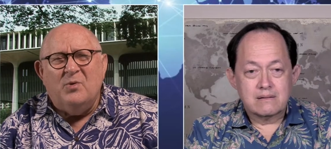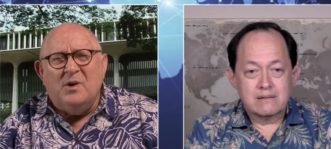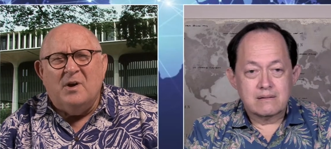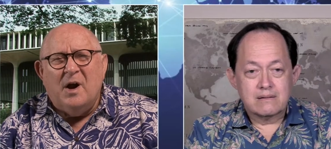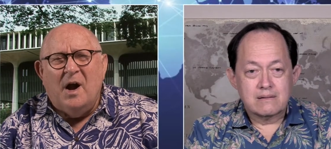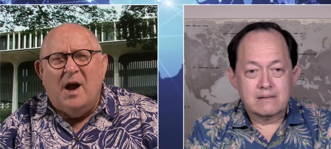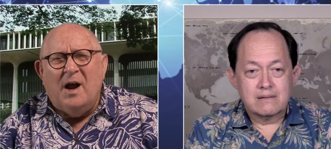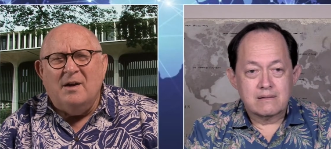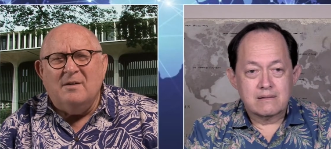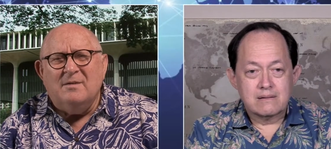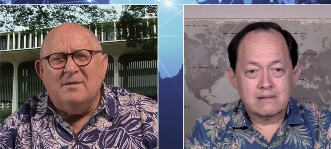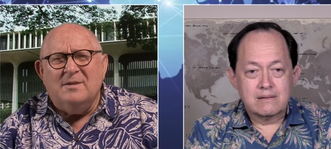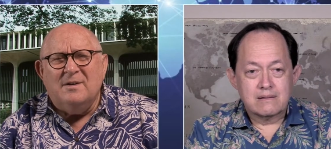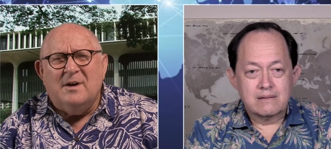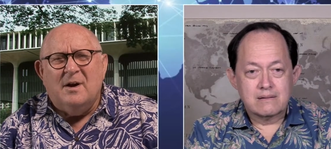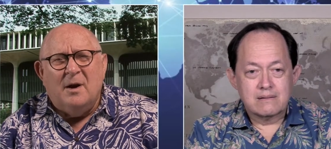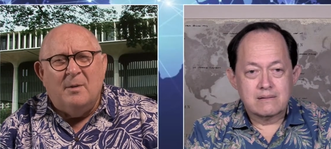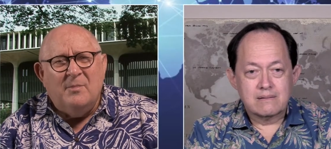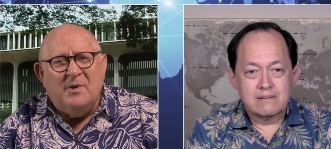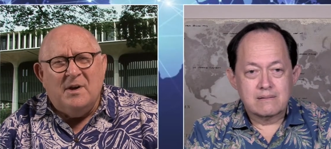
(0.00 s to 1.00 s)
Speaker 1: we got
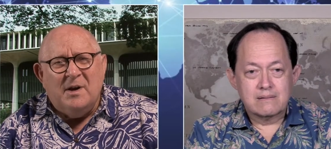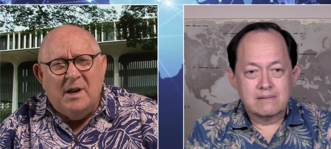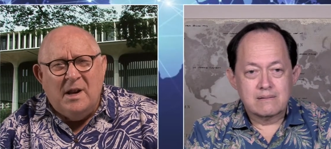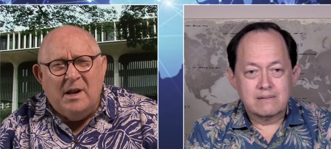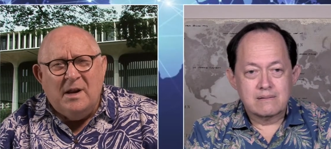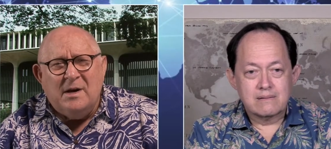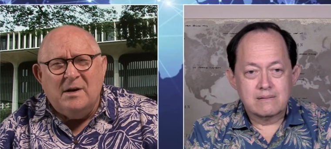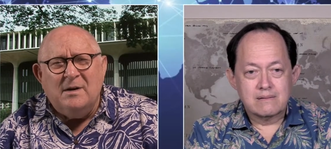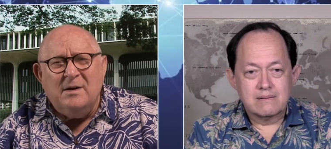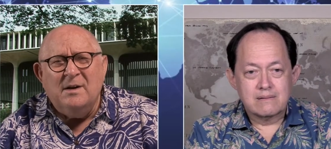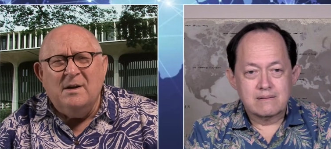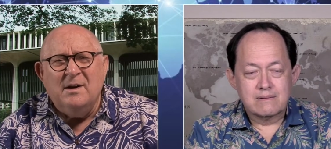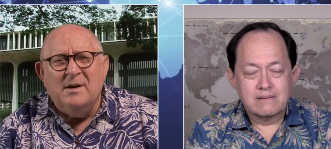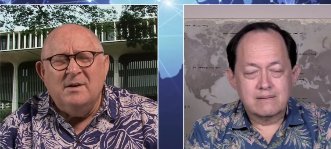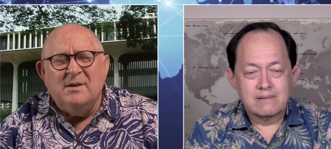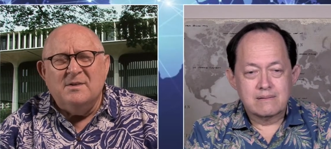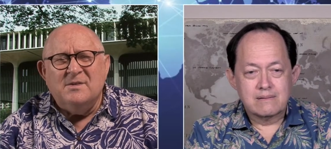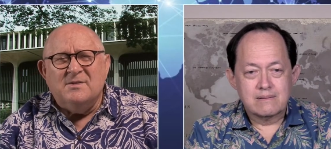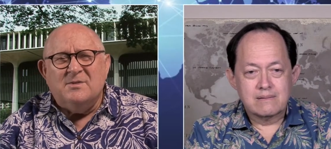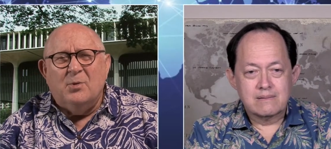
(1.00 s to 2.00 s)
coming in
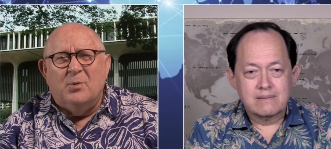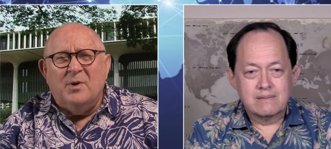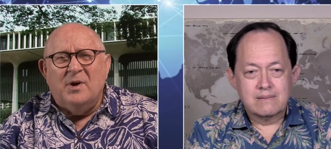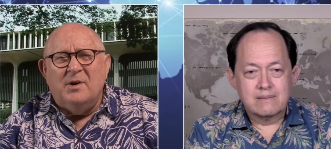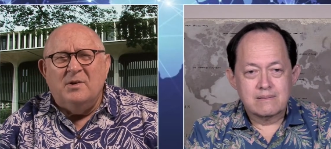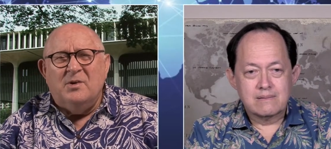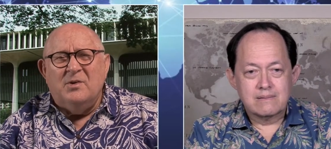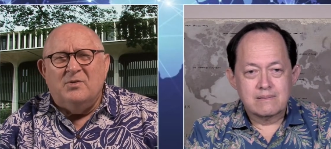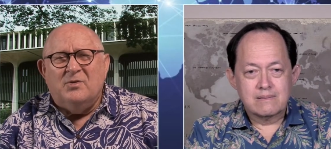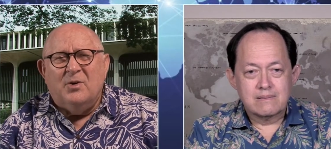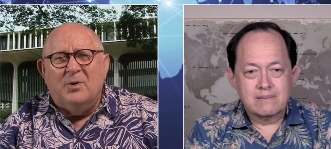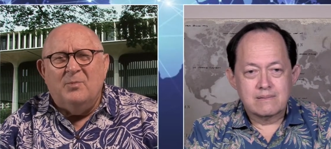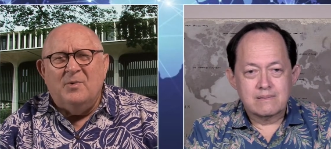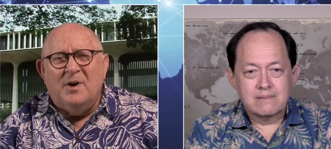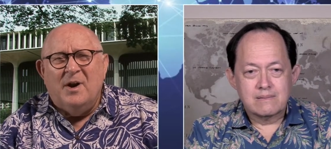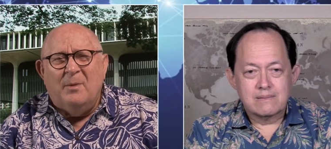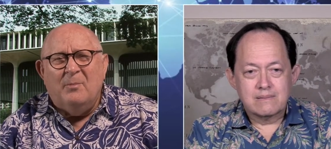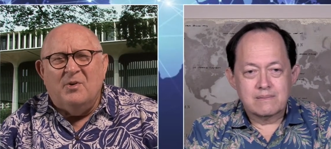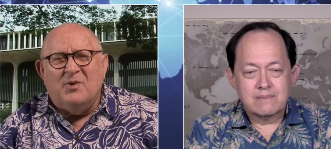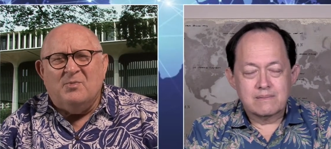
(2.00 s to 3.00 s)
so we can
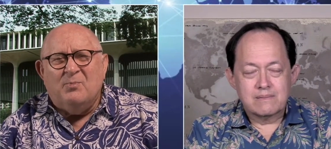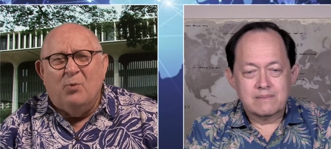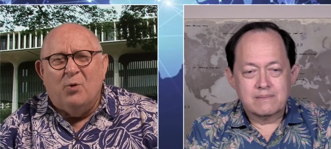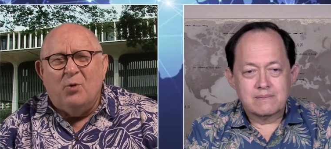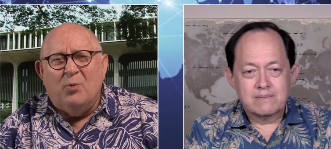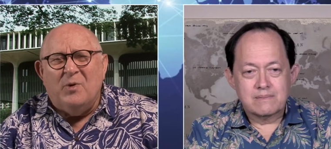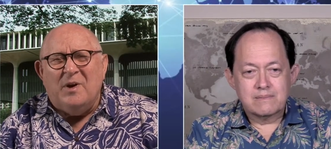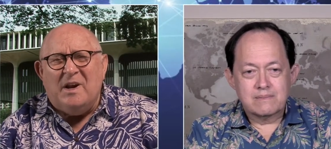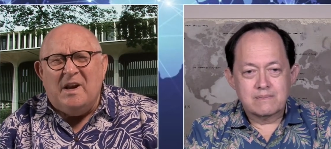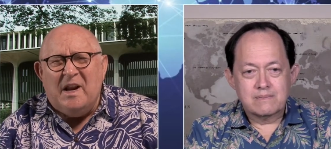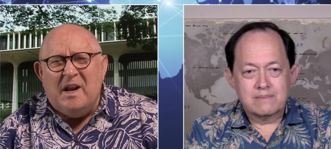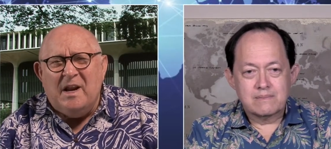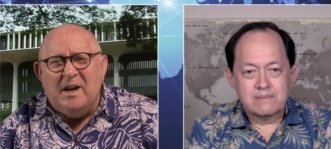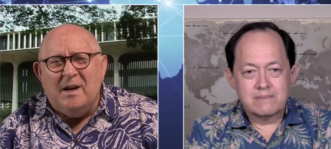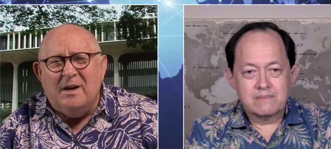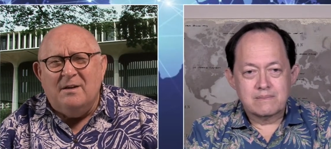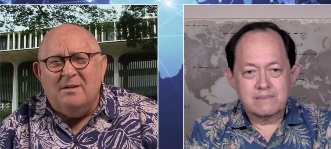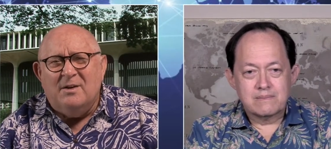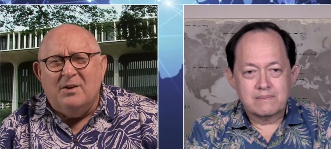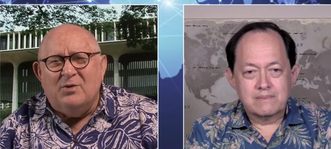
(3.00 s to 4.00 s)
determine how much more we
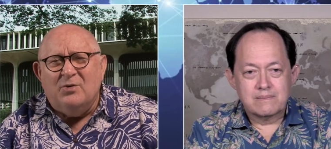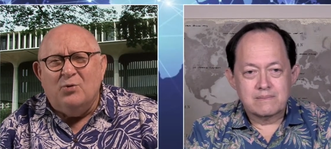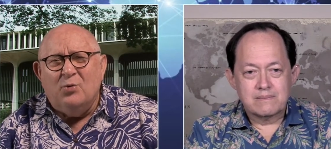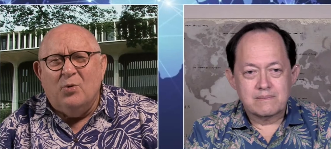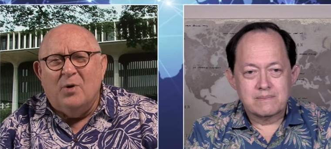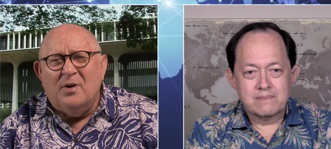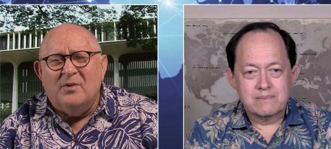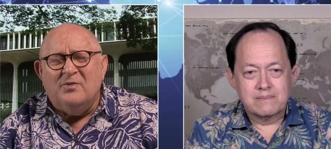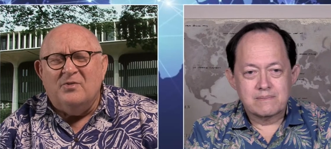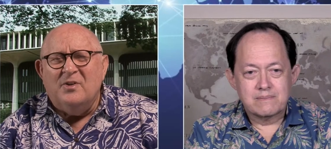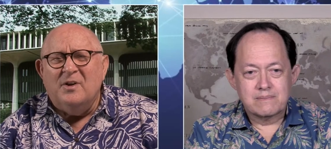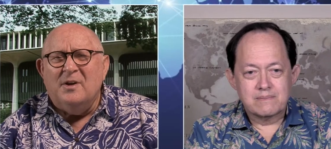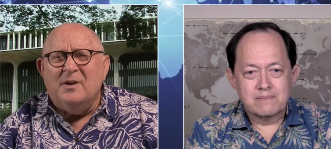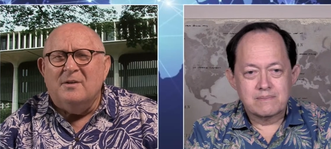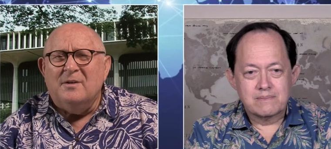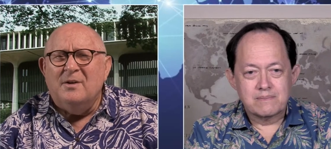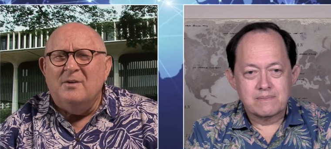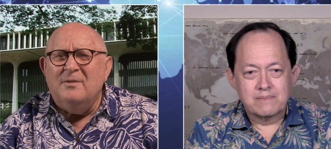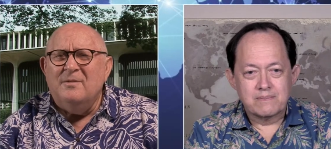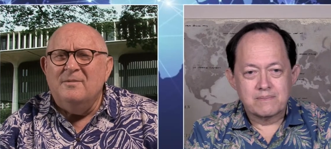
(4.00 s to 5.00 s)
need to do our
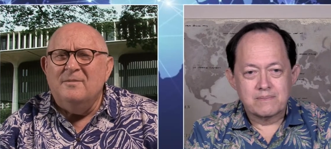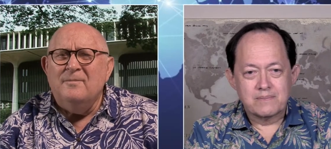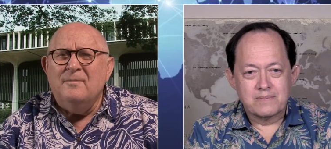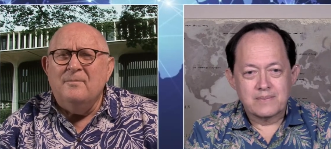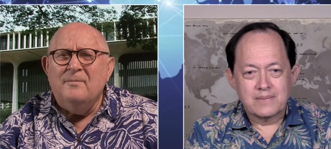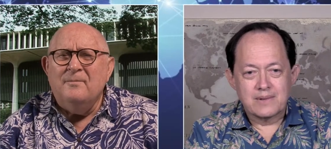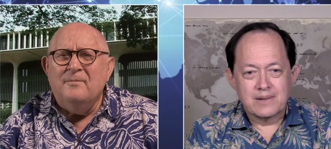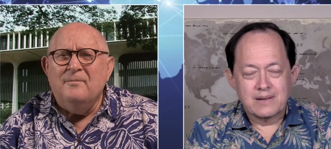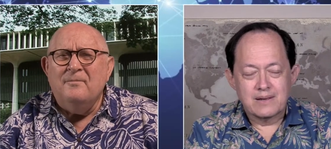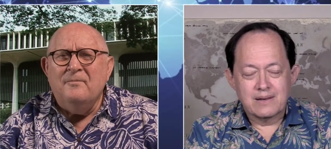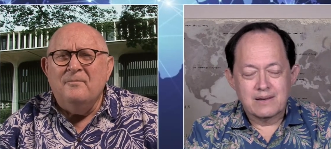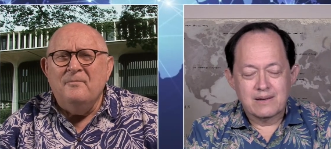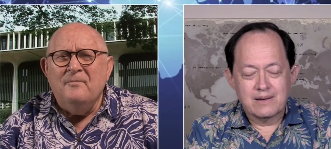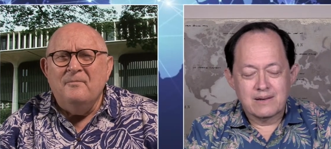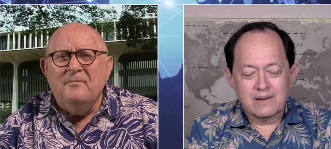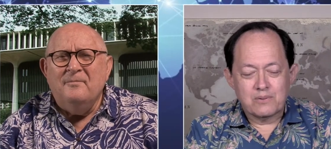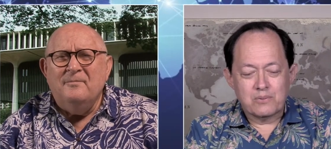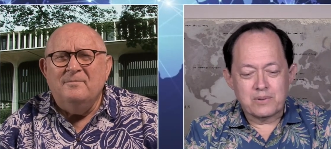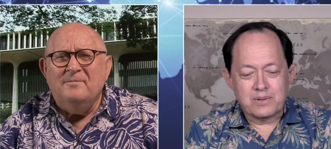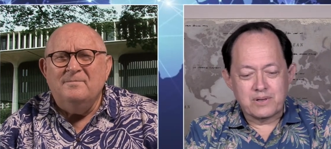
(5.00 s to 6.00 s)
thing? No?
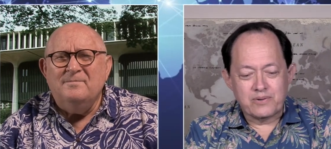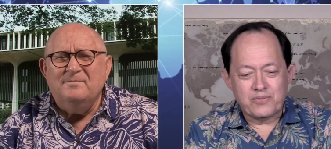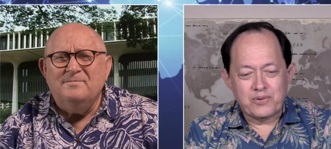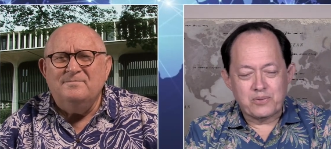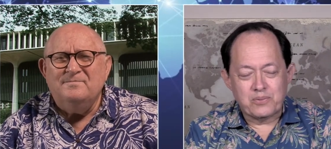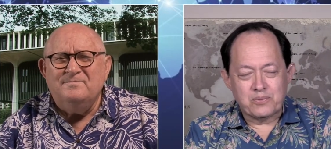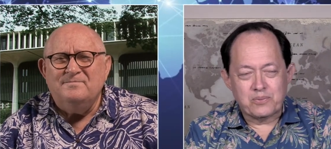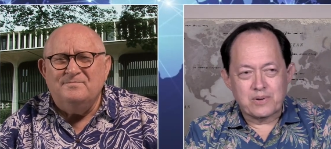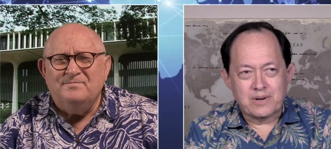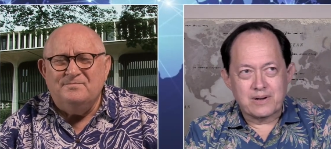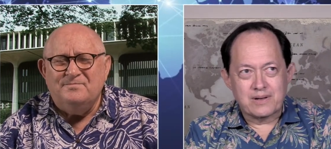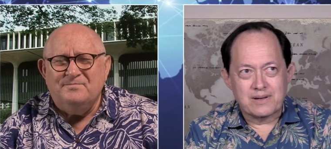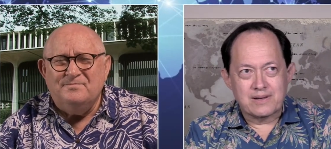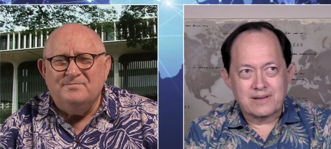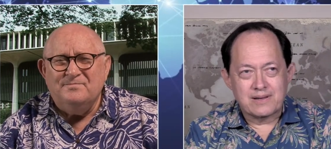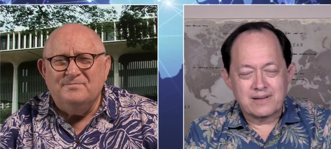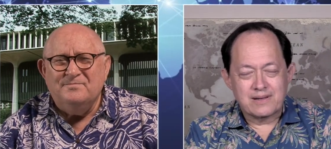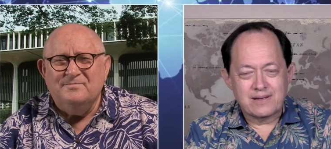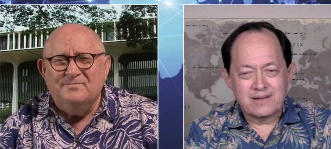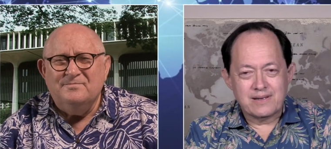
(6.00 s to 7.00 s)
Speaker 2: Well, if you want to,
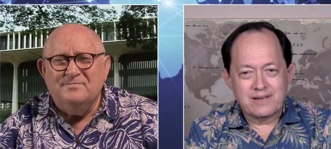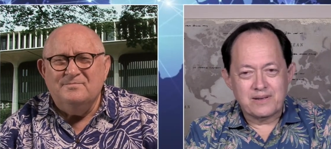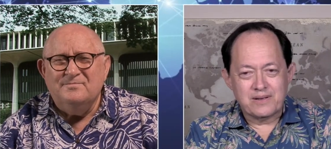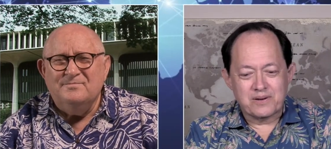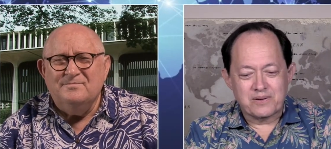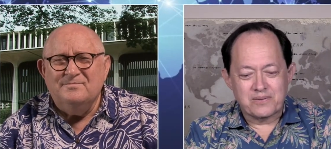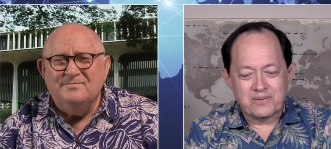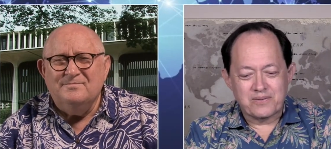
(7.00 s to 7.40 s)
you know,